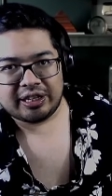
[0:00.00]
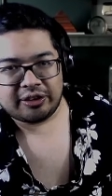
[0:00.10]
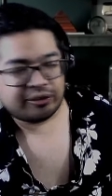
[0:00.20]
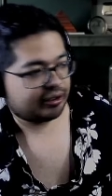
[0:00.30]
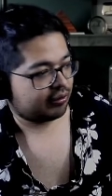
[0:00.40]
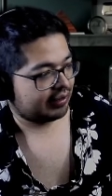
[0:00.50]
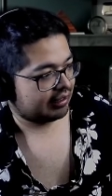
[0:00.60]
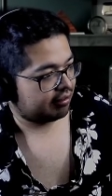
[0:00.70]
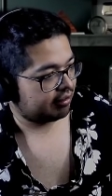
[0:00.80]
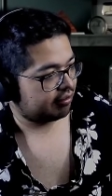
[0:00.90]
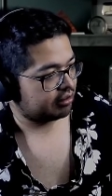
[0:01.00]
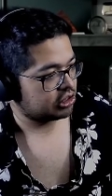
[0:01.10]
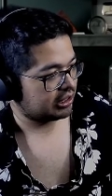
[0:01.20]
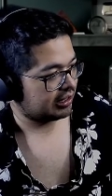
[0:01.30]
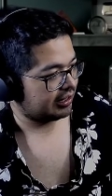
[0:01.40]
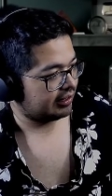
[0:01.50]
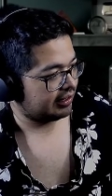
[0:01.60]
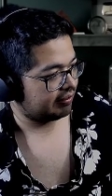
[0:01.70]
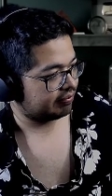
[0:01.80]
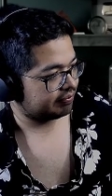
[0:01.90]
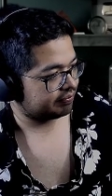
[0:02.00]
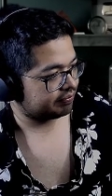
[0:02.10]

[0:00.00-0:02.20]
other little insects and shit like that.